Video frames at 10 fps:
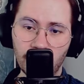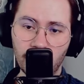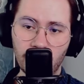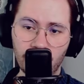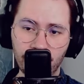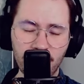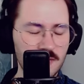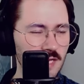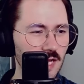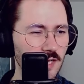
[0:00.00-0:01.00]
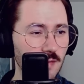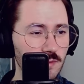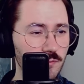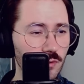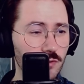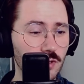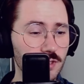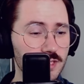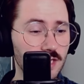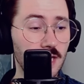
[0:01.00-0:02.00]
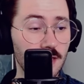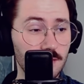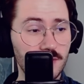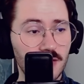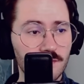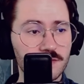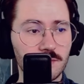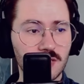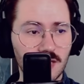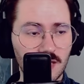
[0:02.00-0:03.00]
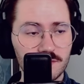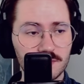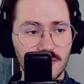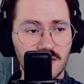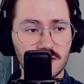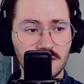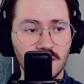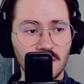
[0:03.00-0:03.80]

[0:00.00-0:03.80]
A double blue cost can be rough sometimes, but